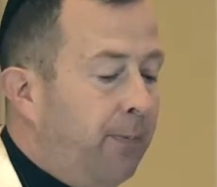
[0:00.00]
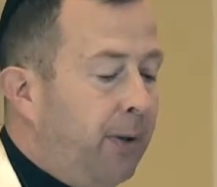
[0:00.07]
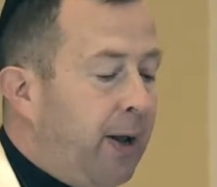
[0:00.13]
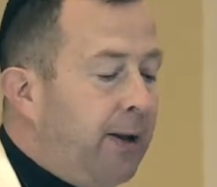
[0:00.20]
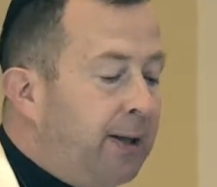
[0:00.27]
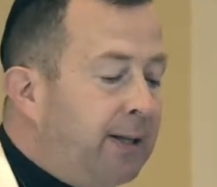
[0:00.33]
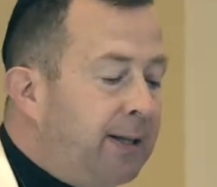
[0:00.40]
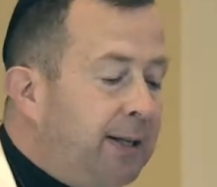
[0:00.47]

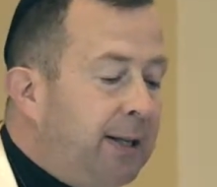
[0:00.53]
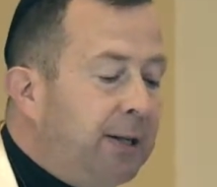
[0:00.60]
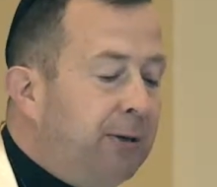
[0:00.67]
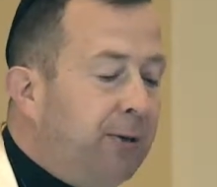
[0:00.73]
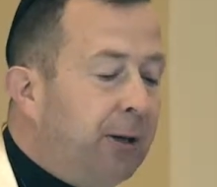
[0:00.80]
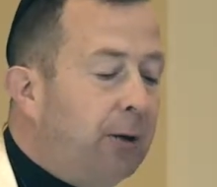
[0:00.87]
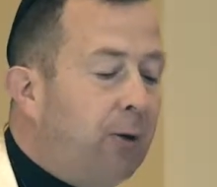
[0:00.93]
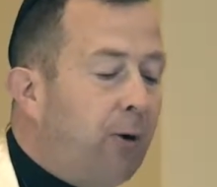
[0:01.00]
and extended to
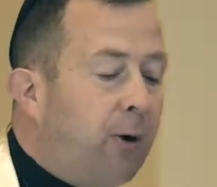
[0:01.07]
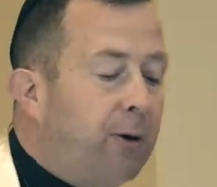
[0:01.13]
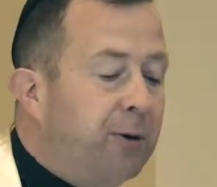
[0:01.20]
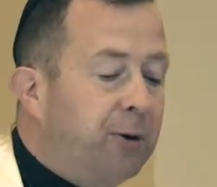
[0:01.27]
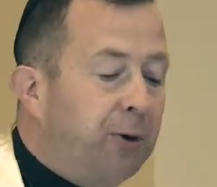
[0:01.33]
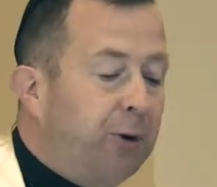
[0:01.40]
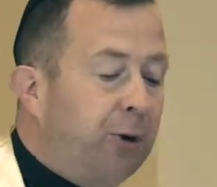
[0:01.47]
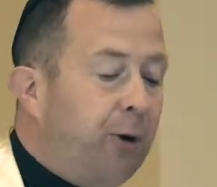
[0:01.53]
the
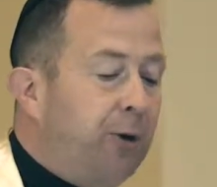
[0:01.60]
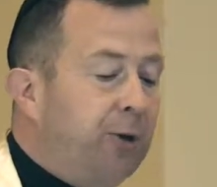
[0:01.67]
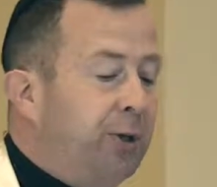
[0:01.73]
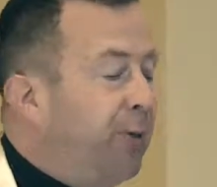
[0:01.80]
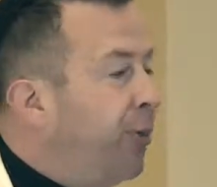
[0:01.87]
larger church.